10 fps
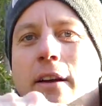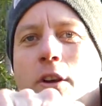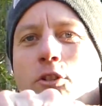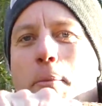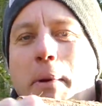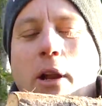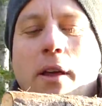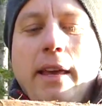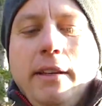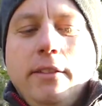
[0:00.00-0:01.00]
so a bit like
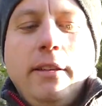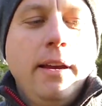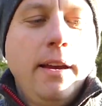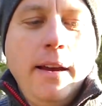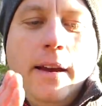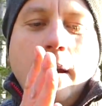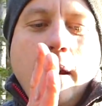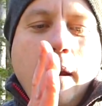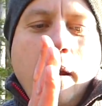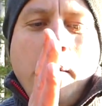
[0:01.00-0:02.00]
this.
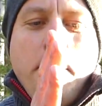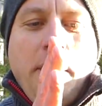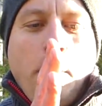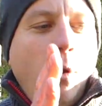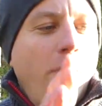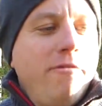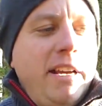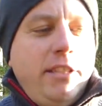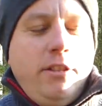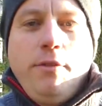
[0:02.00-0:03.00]
Then I want the
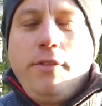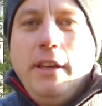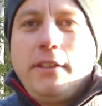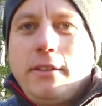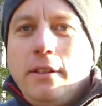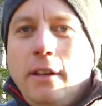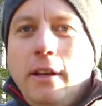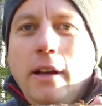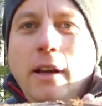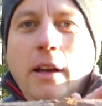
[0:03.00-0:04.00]
rest of this
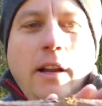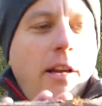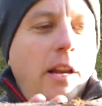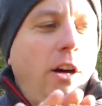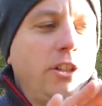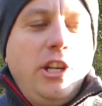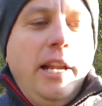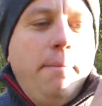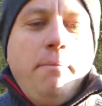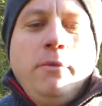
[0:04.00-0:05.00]
large
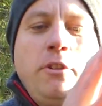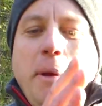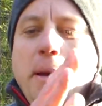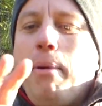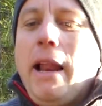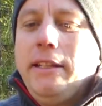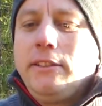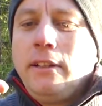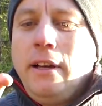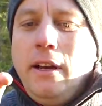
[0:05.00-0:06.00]
limb to be in
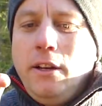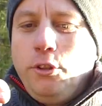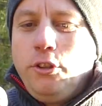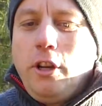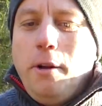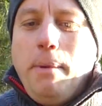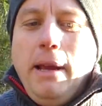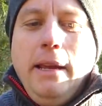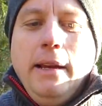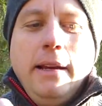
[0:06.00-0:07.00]
place, so it's going to
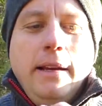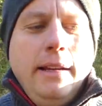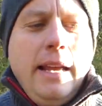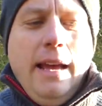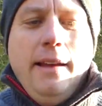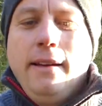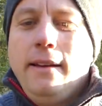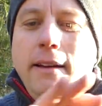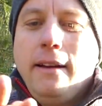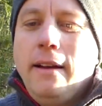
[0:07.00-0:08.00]
be, yeah,
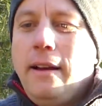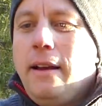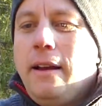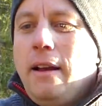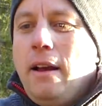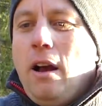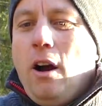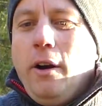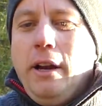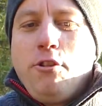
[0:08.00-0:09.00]

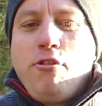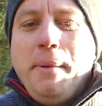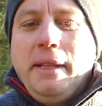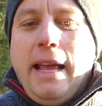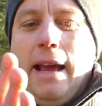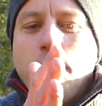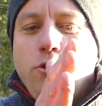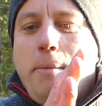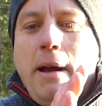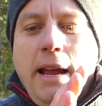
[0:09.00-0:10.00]
I'm going to trim it down to
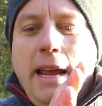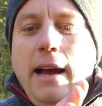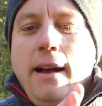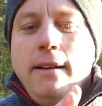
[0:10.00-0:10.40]
about here,